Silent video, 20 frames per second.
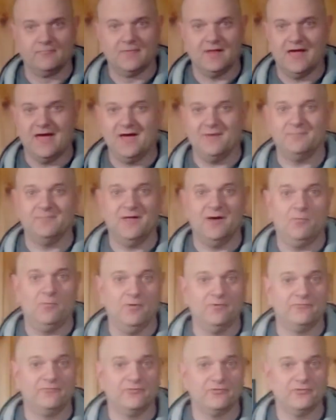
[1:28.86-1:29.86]
I'm not
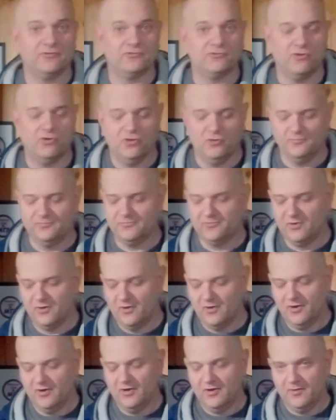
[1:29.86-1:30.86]
one for the strobes,
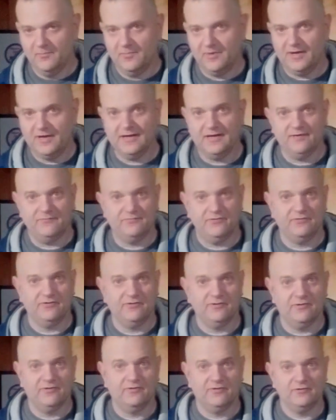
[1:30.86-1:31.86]
but hey, if
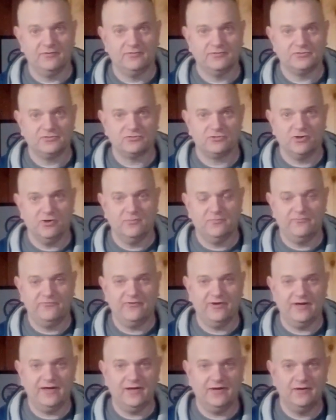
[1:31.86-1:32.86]
you're a strobe
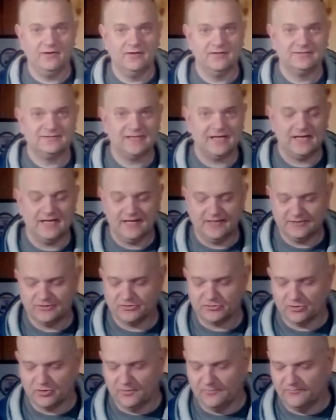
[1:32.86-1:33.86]
fan, it's got a nice
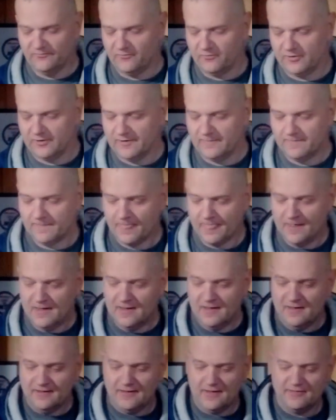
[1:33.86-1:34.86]
strobe for you.
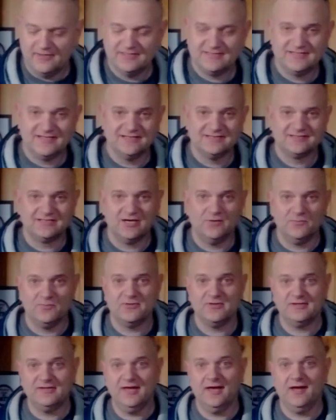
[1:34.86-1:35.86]
Now this does come with
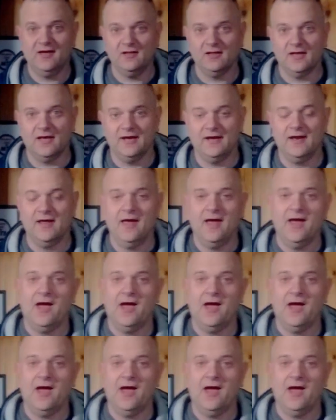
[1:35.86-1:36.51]
a tail light.